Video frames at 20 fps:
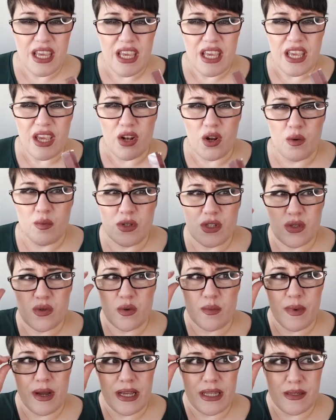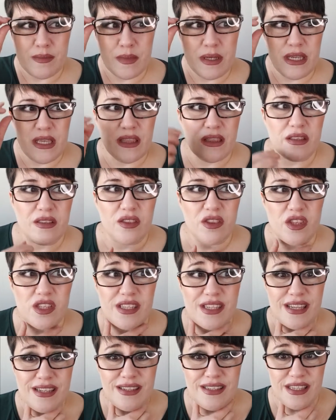It almost reminds me, the
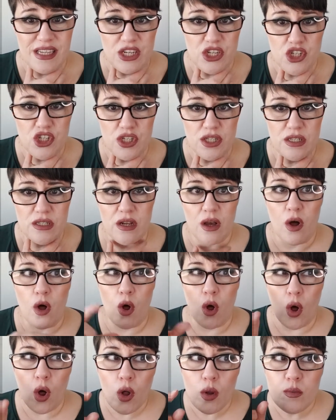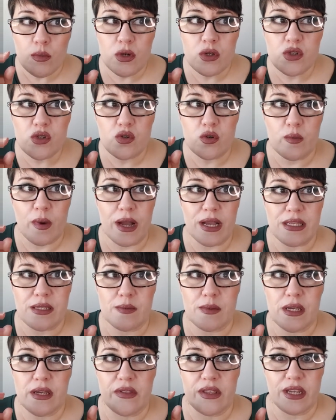sensation almost reminds
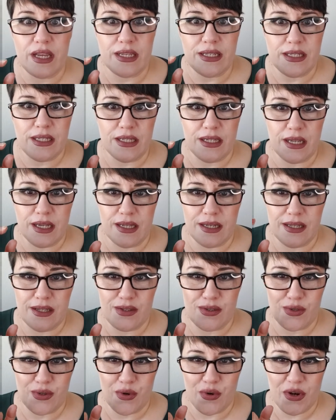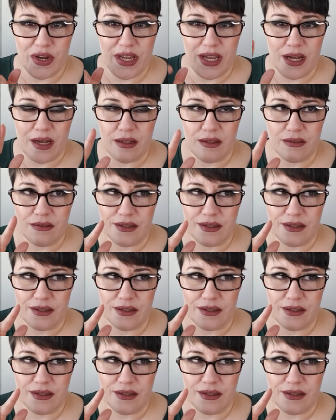me of the 1980s L'Oreal,